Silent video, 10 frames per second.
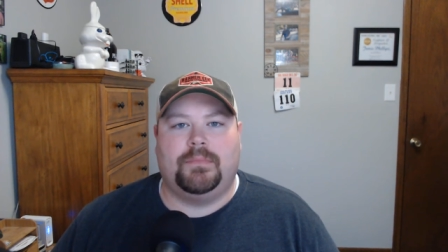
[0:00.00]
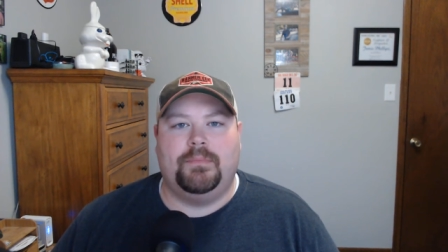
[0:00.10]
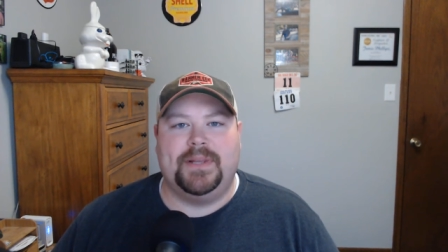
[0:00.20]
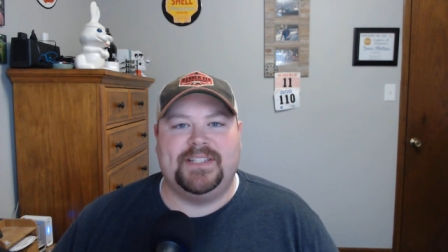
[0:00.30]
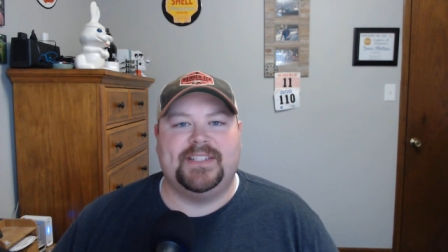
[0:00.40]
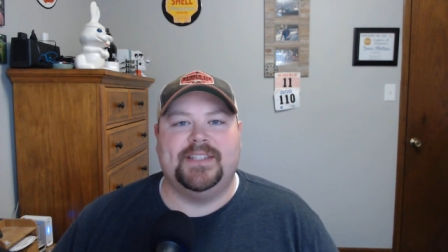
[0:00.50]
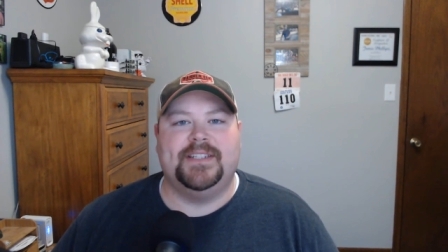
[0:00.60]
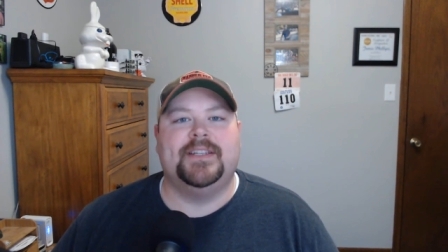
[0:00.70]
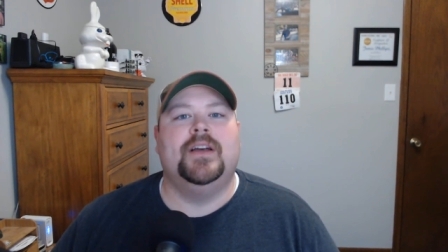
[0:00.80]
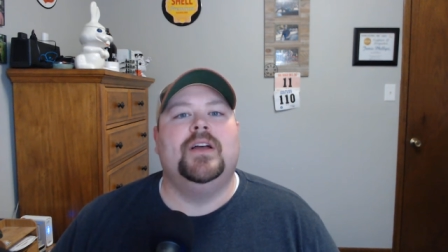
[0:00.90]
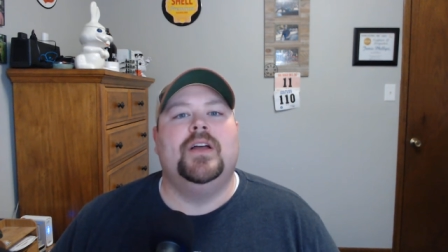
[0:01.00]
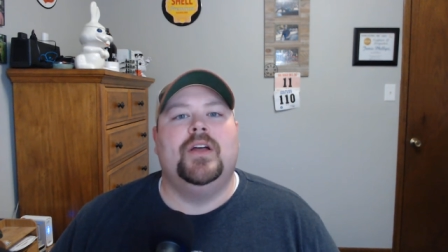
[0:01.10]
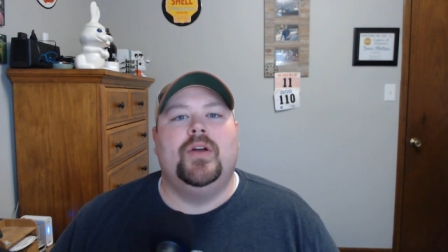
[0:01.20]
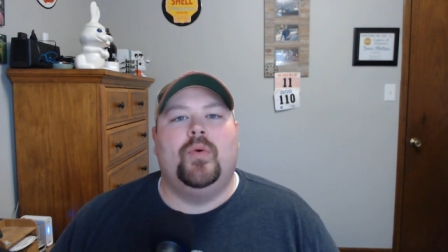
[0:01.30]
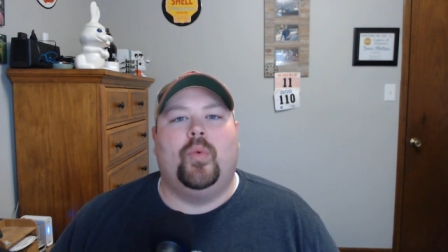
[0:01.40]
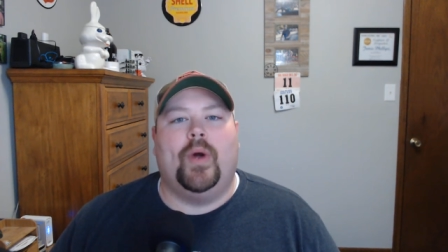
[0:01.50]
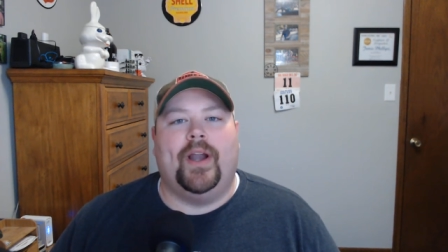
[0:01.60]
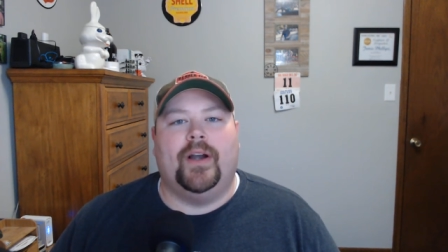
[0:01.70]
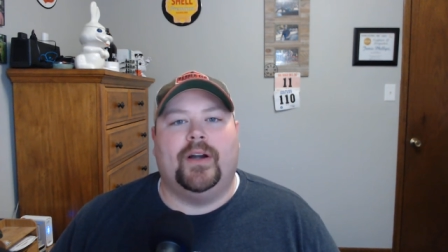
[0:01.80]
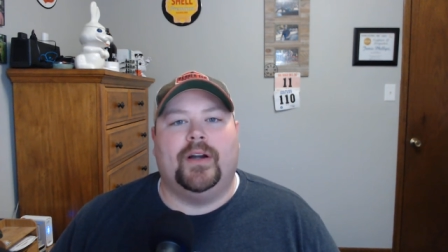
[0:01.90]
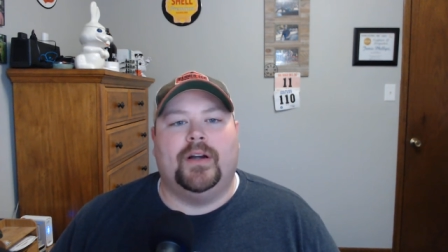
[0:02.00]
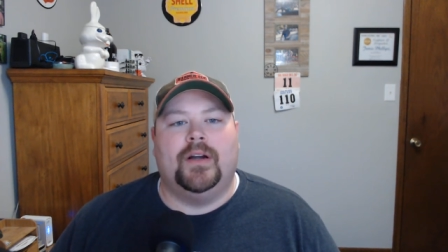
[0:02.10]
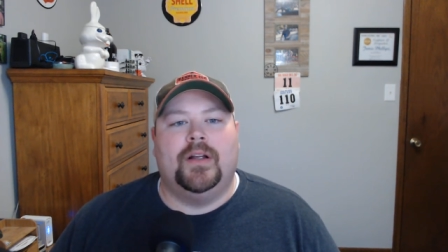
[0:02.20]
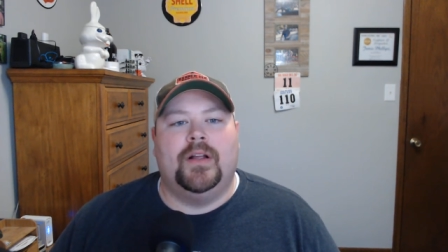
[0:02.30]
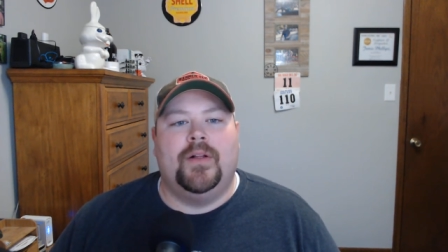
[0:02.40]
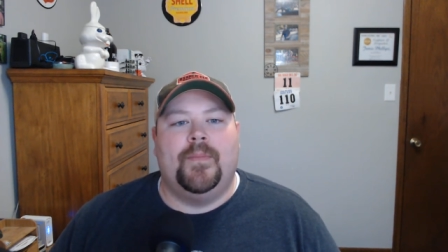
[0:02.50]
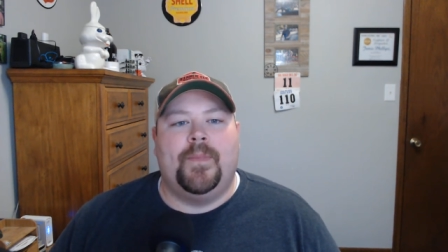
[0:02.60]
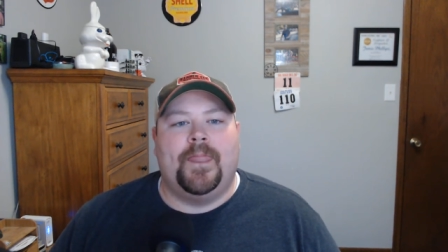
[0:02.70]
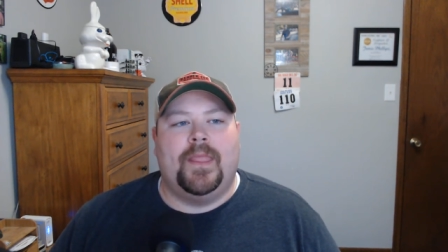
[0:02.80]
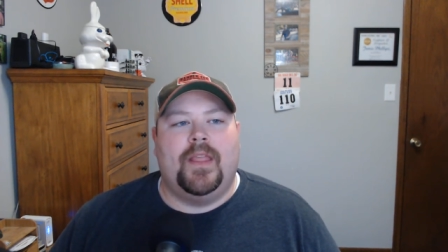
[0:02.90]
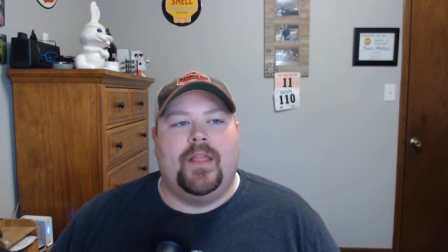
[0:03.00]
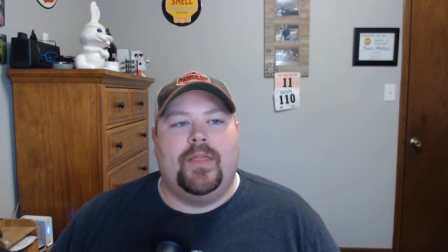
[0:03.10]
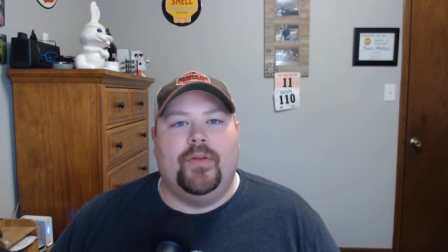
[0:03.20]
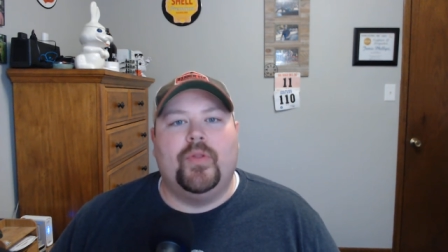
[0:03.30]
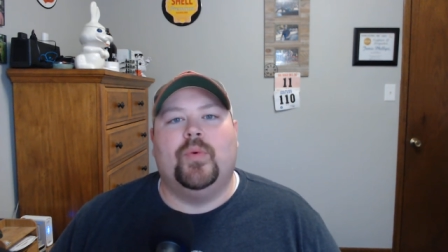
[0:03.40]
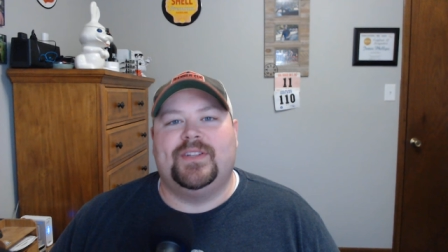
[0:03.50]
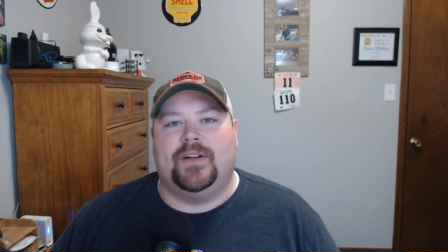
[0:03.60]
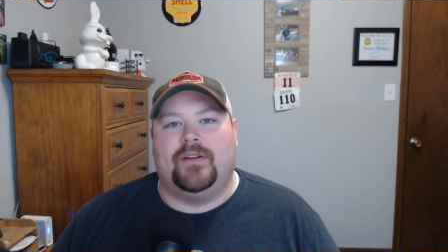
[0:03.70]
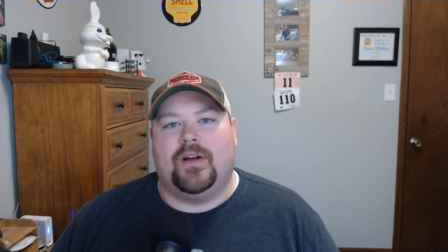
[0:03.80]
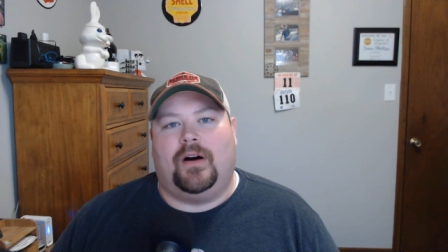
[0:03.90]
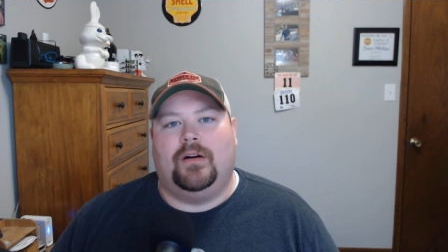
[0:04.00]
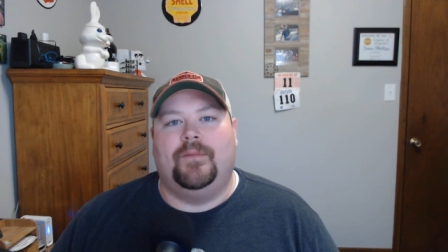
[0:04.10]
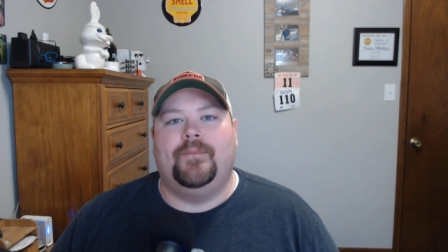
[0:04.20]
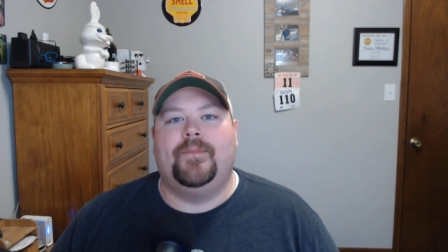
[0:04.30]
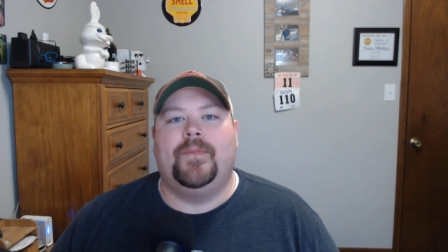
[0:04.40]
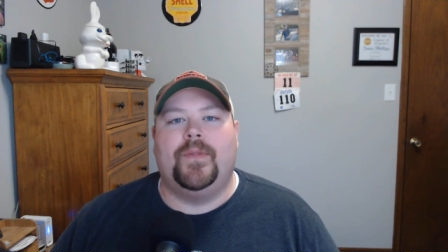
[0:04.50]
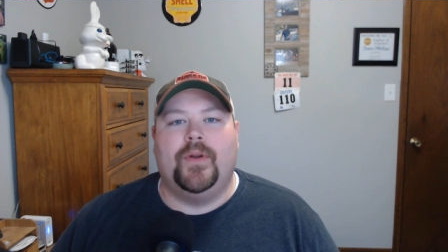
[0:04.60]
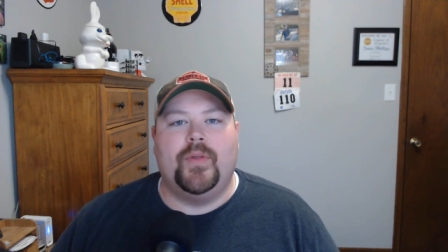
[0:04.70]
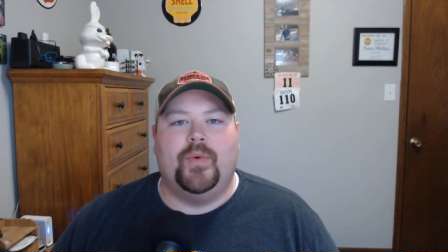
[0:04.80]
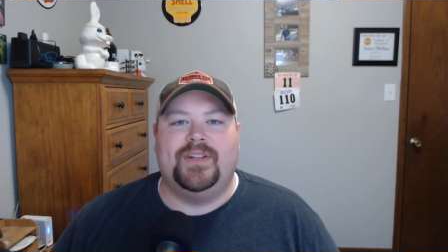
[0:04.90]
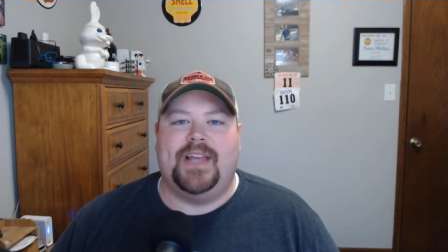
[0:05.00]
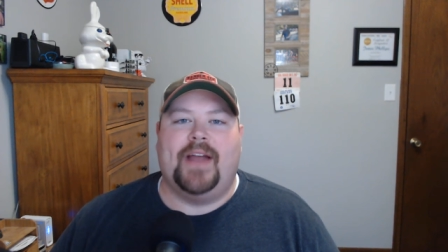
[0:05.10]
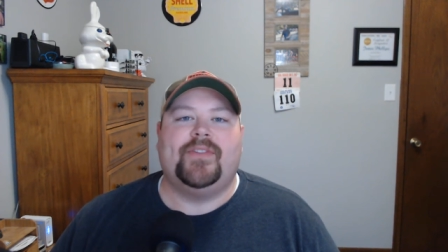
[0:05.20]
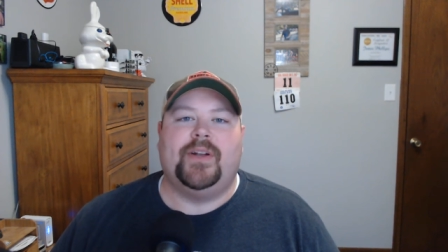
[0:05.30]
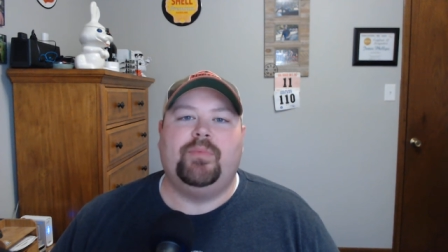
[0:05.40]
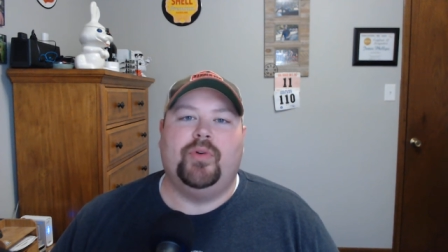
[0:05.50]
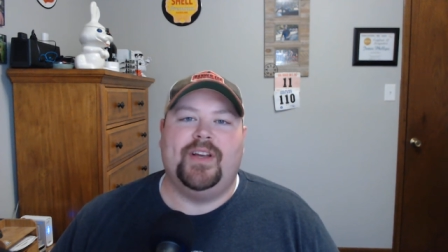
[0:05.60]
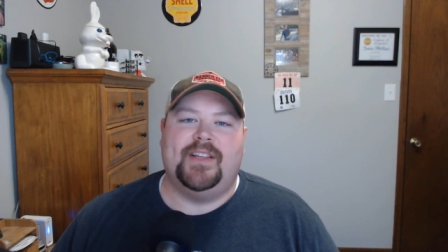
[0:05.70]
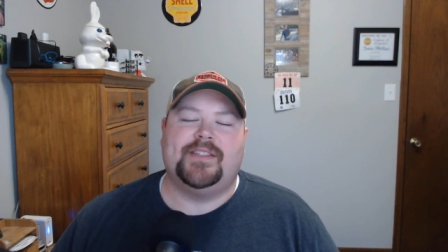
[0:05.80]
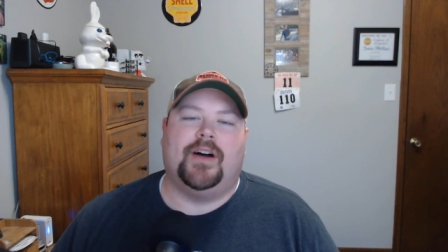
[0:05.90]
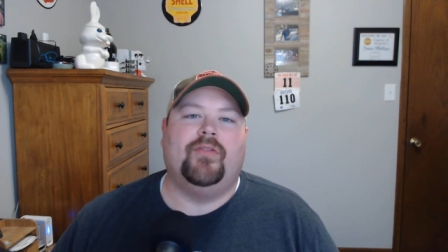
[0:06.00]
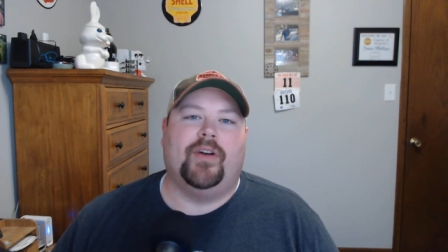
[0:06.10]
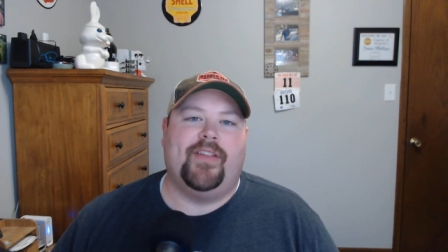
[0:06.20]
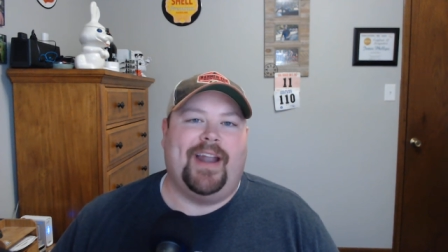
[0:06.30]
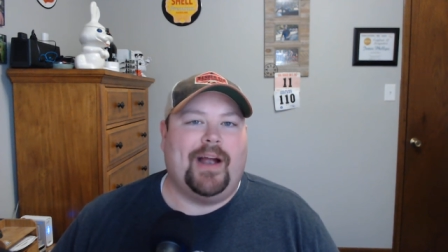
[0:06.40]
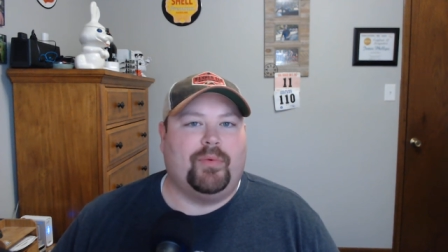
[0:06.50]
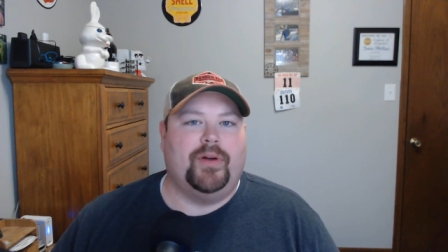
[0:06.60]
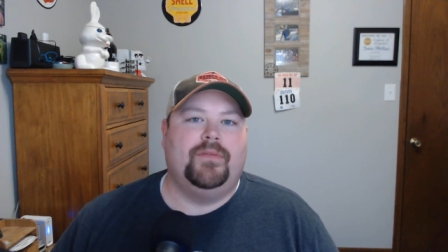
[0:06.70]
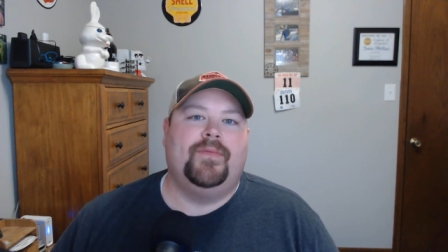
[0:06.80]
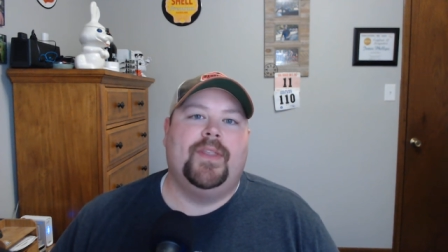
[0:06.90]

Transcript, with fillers: businesses where they're the ones that on call. They're the ones that have to deploy the software that I wrote.